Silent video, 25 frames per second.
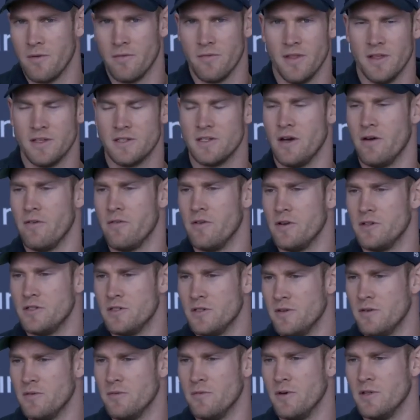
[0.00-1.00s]
this
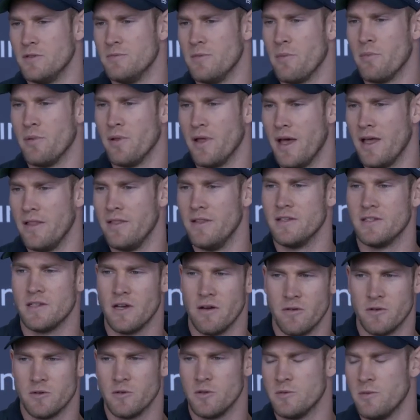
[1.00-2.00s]
coverage, what's my plan? This
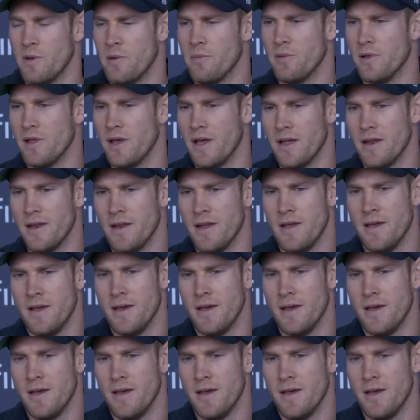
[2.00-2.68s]
coverage, what's my plan?